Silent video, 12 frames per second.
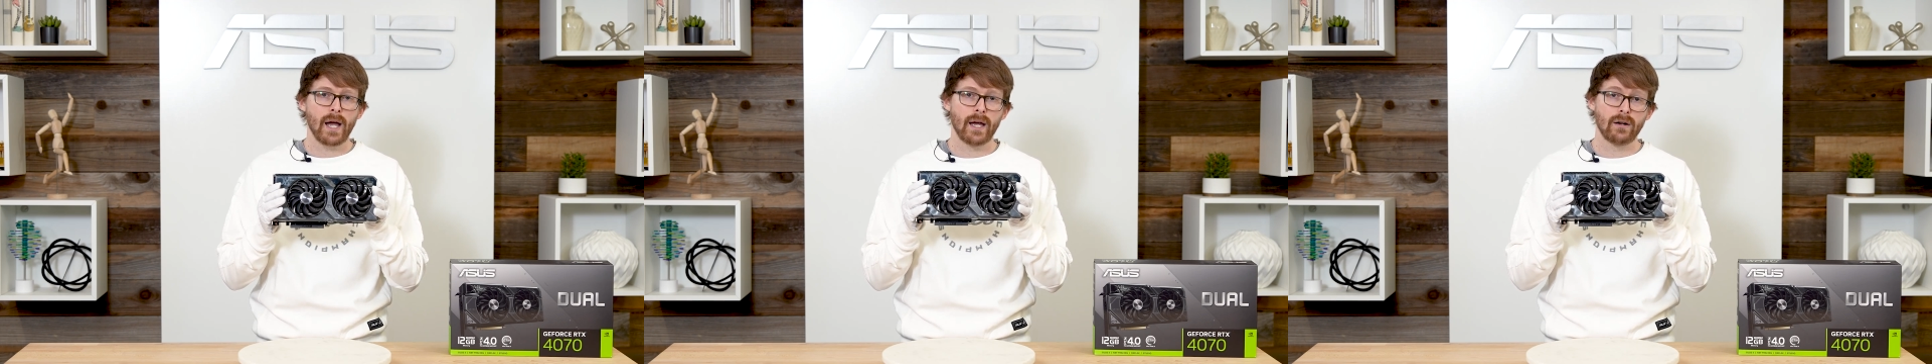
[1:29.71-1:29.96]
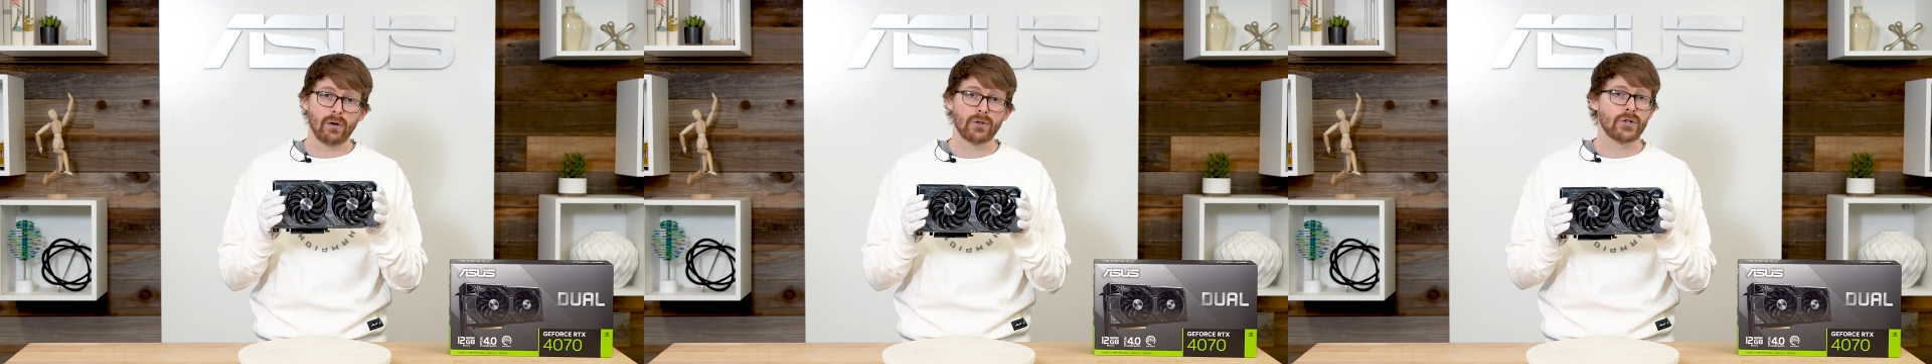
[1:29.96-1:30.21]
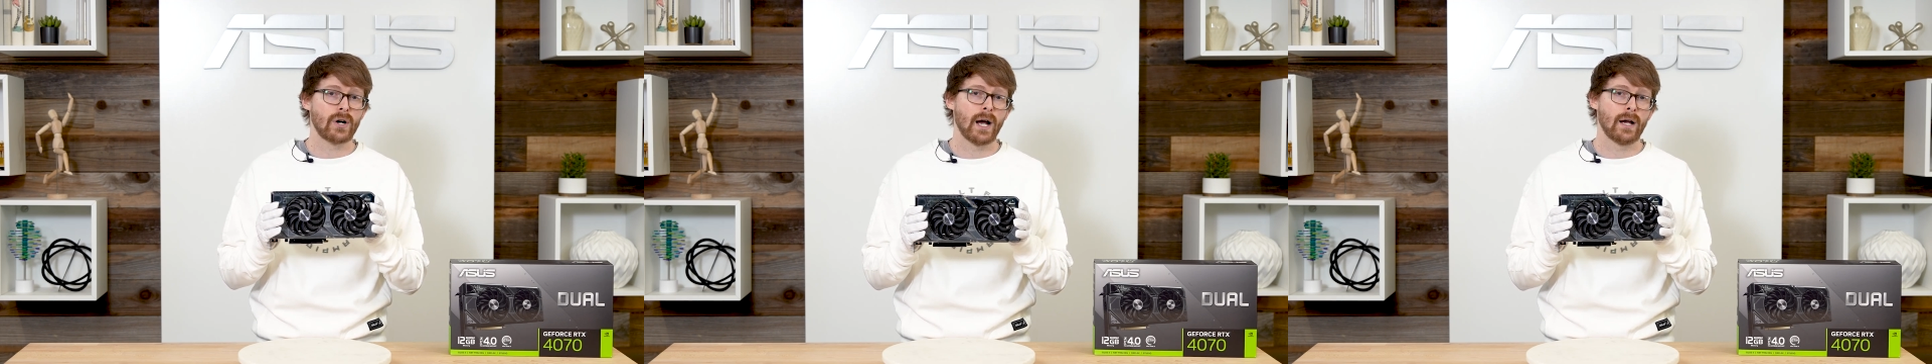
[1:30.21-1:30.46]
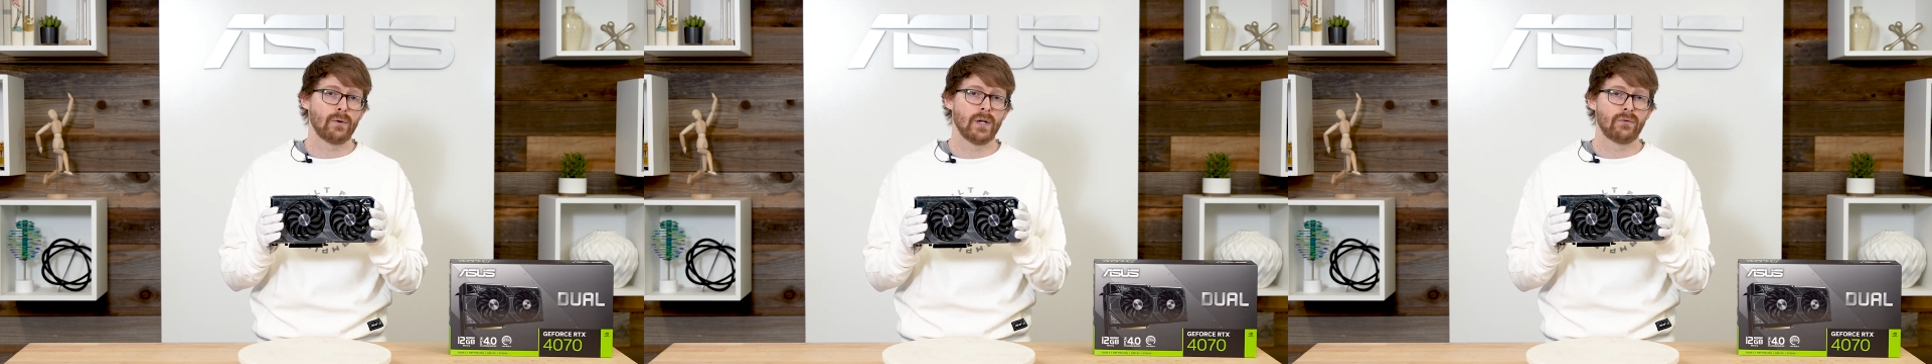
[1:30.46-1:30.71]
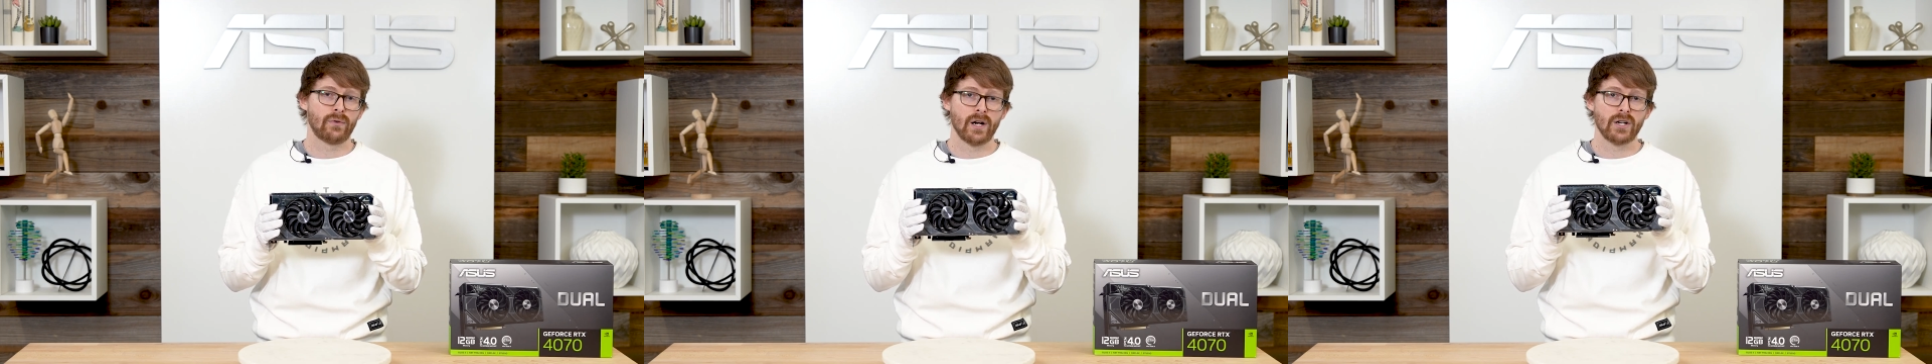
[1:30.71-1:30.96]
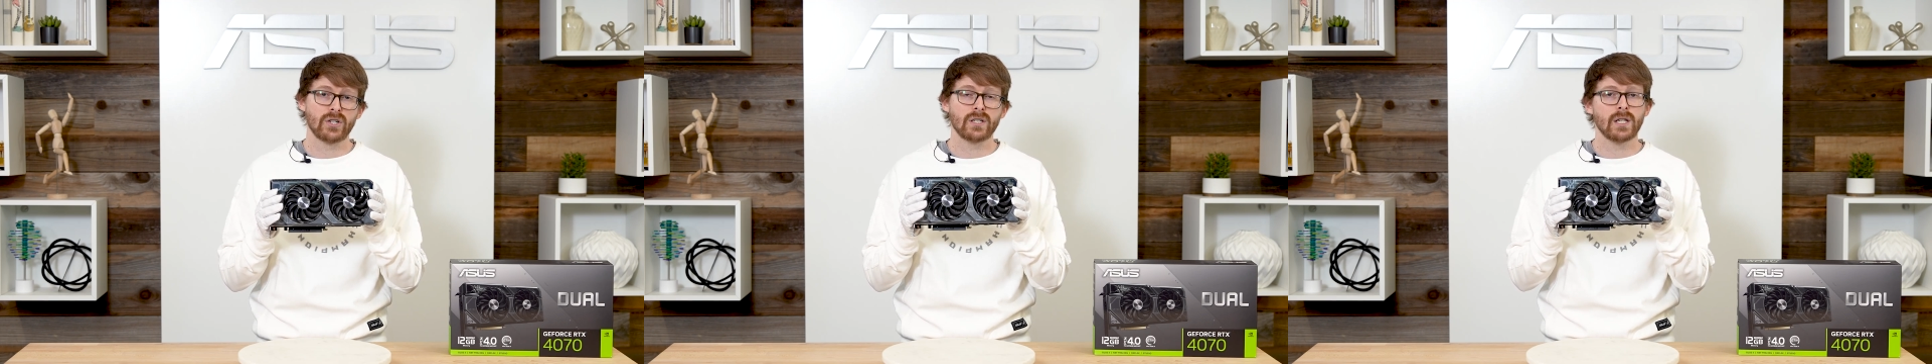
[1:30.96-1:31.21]
and ultra high
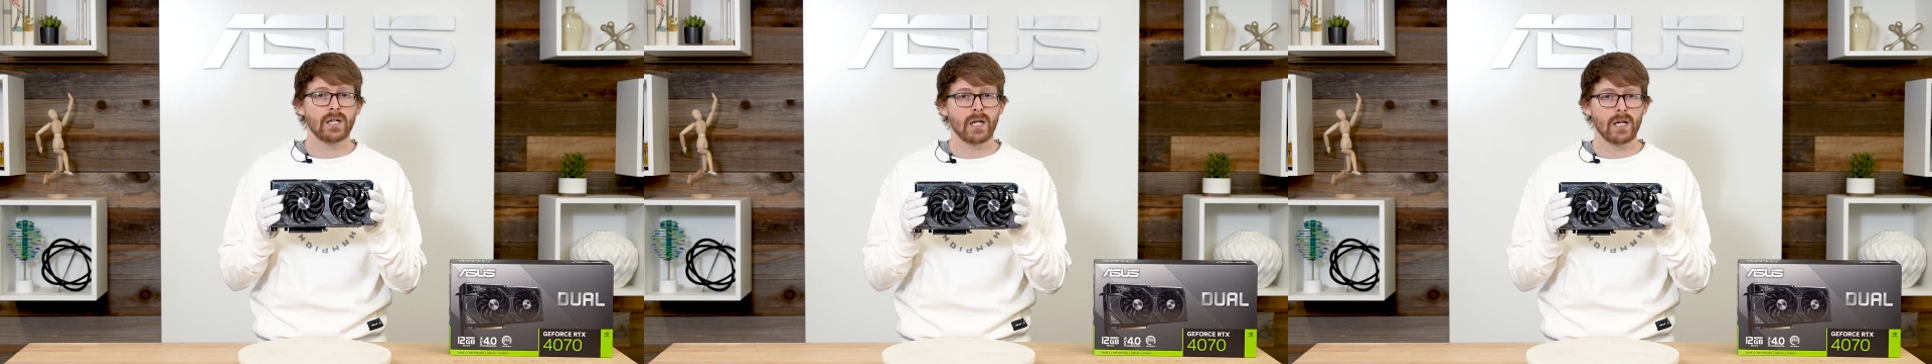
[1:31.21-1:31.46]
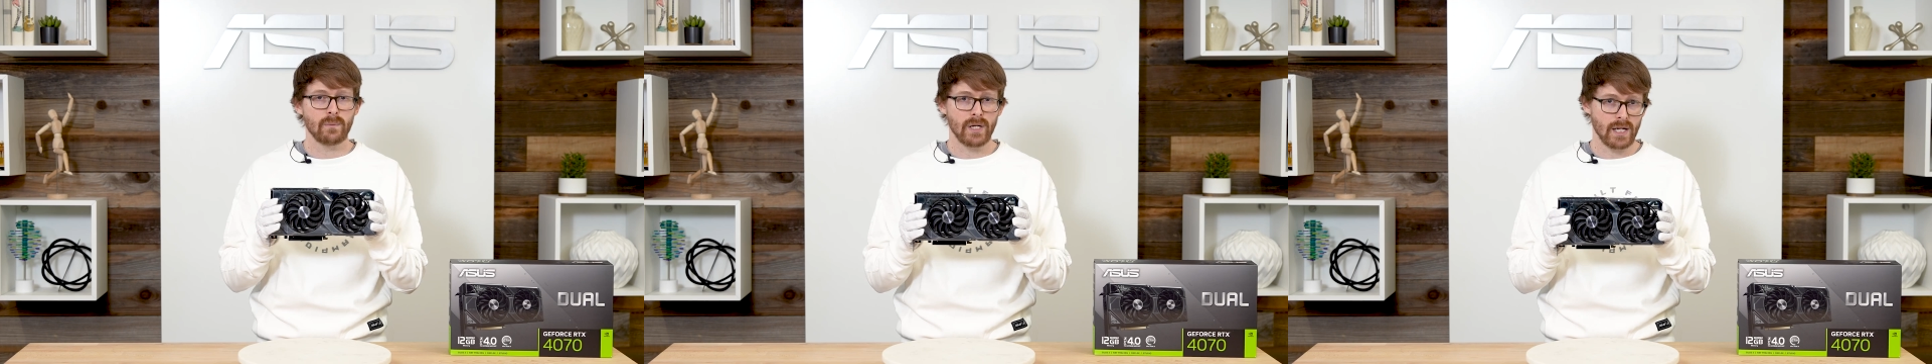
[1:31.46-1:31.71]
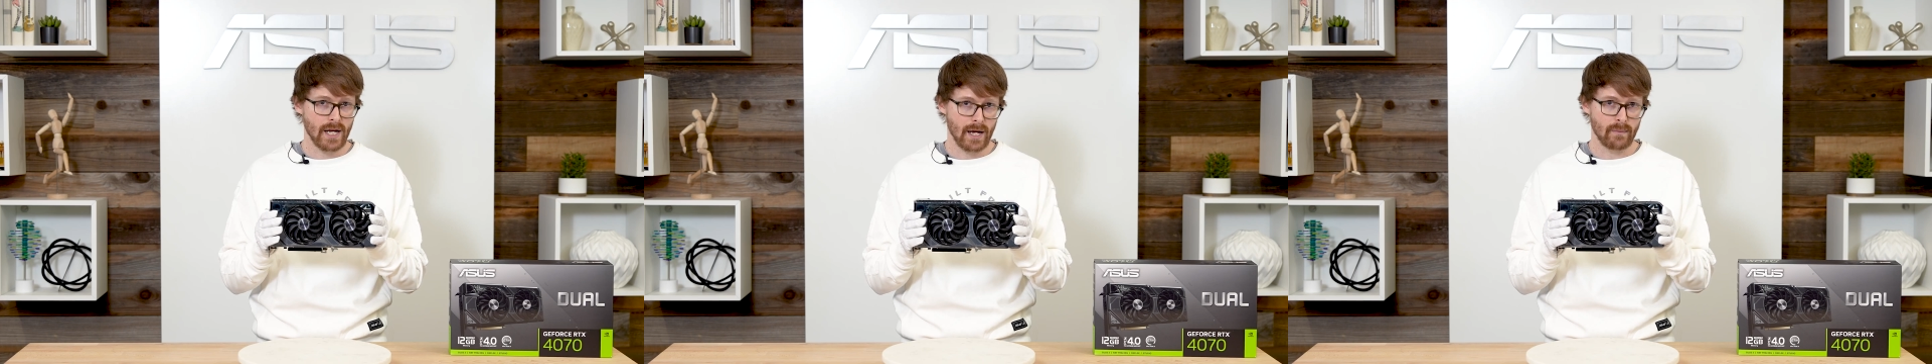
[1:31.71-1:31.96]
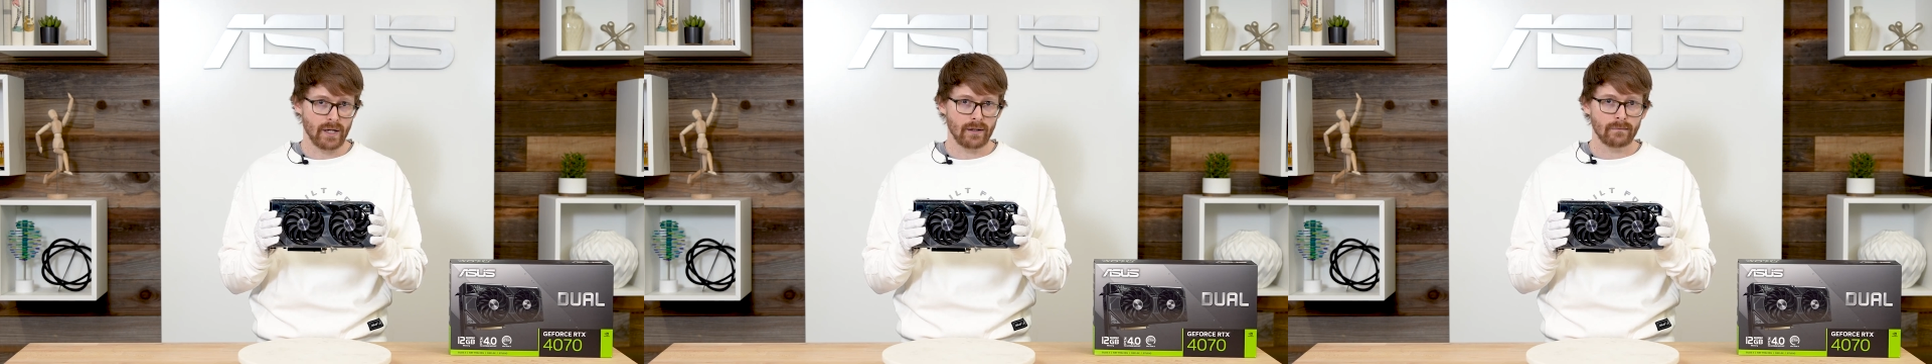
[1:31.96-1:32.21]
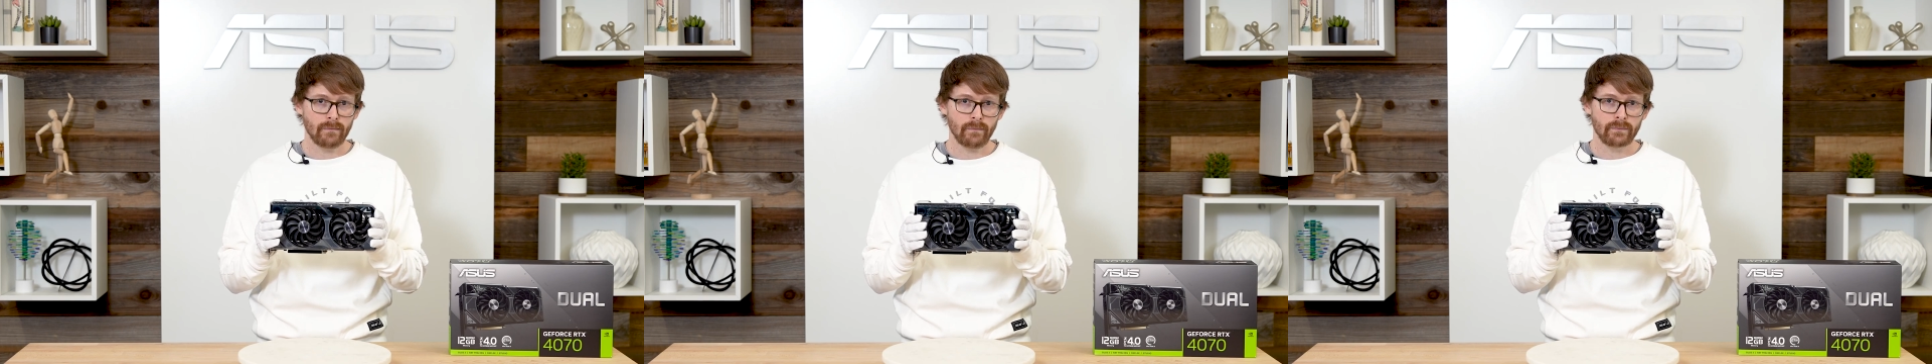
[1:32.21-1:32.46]
refresh 1080p gaming.